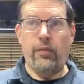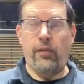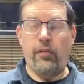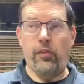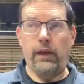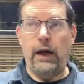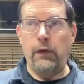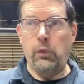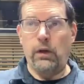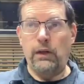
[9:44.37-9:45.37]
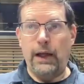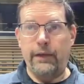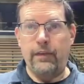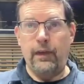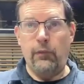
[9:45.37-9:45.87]
This is a guy who on a lot
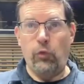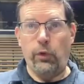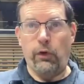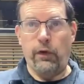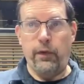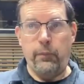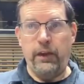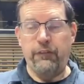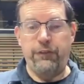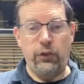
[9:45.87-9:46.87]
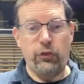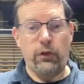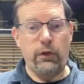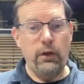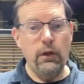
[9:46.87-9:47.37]
of teams would already be a
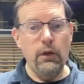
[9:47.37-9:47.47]
featured